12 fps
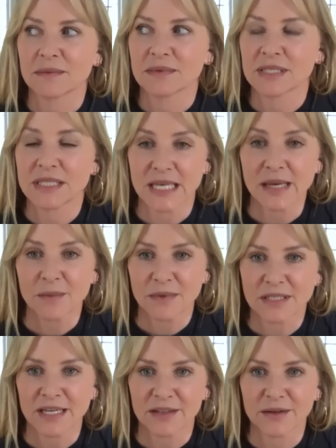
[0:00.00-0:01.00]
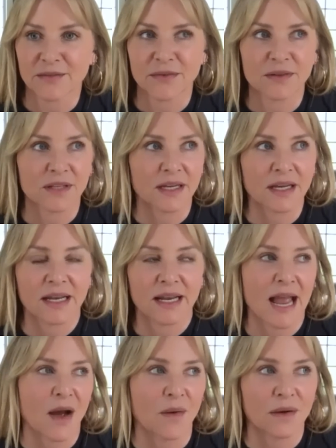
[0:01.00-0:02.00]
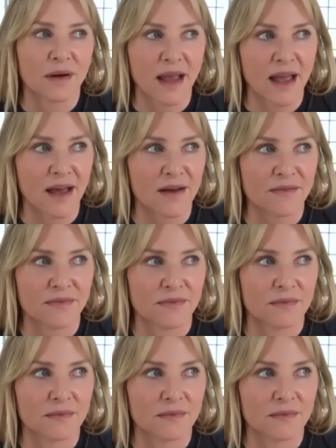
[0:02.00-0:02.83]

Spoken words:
sit with Taylor for like an hour and a half